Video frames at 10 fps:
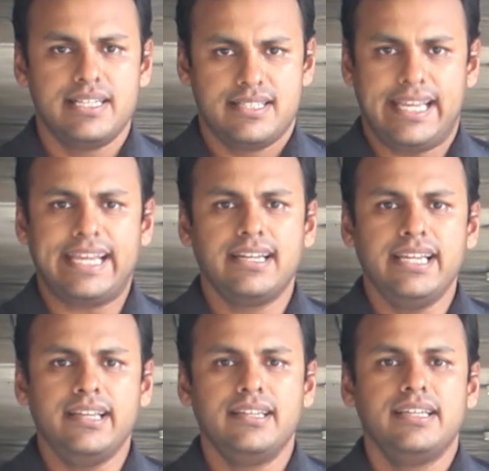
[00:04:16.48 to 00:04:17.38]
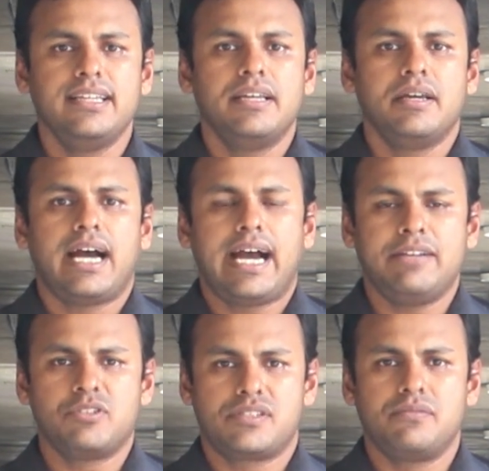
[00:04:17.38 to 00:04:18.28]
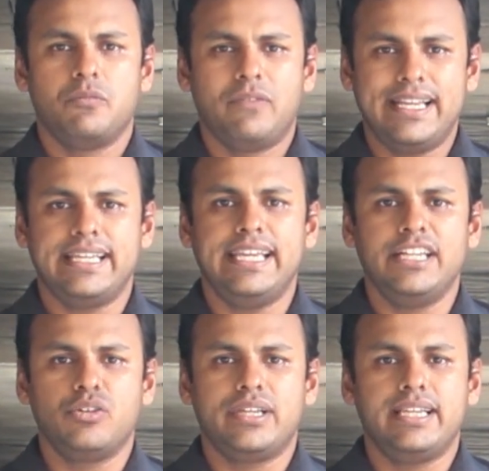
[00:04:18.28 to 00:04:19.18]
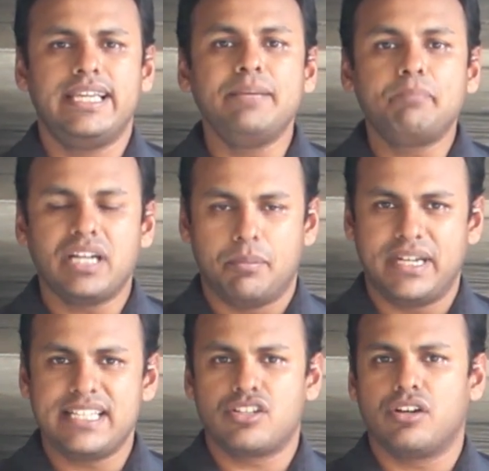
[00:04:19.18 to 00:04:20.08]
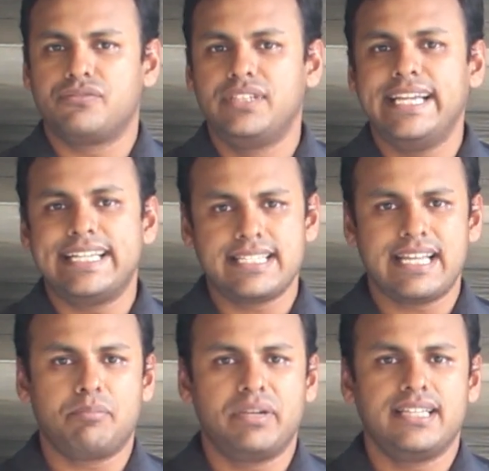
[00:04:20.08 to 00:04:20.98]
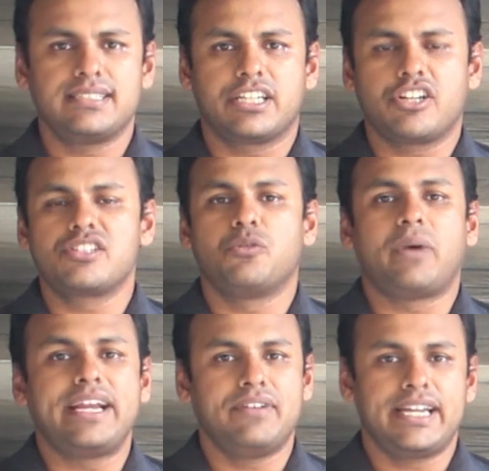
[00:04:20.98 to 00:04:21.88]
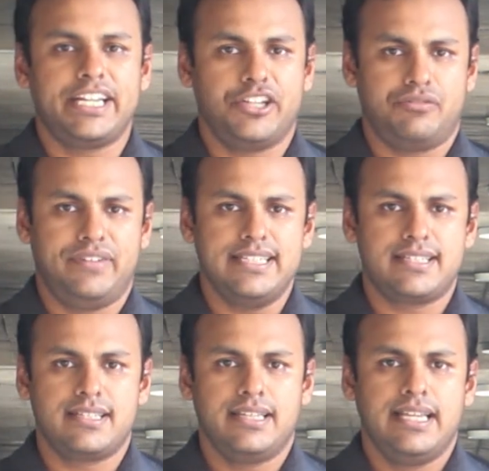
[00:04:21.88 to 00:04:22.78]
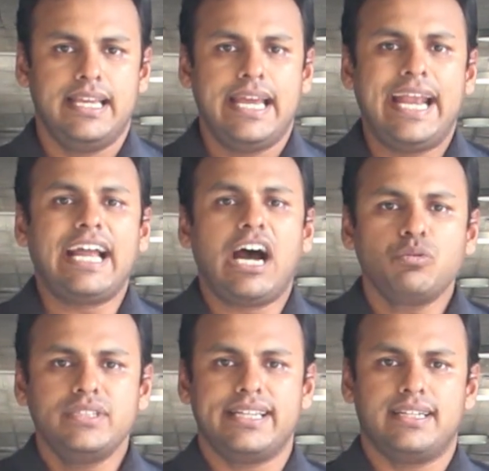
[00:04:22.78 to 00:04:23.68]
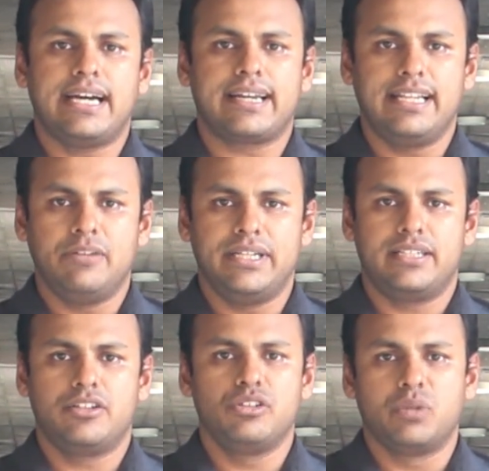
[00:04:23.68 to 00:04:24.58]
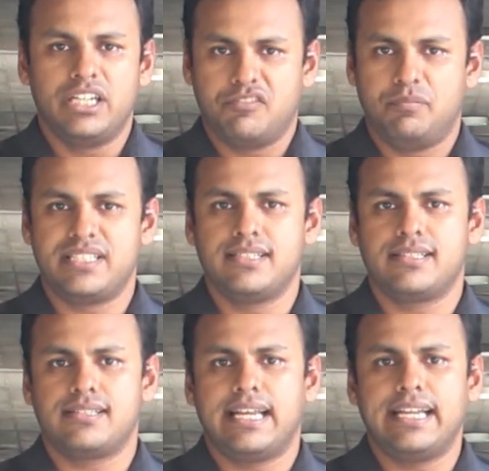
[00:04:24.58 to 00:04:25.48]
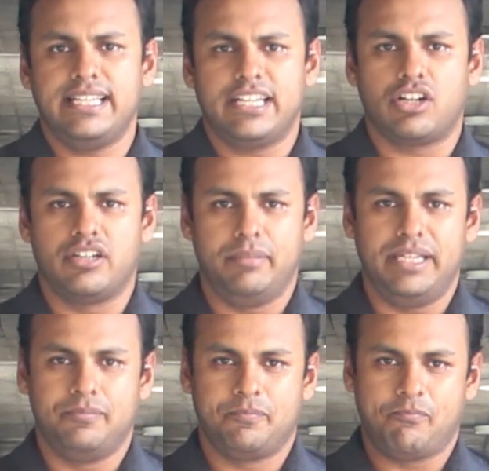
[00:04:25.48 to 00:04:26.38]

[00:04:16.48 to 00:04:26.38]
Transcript: Secondly, I was very keen to keep abreast of the latest happenings across a wide variety of fields and how they are relevant to the world of business and the economy.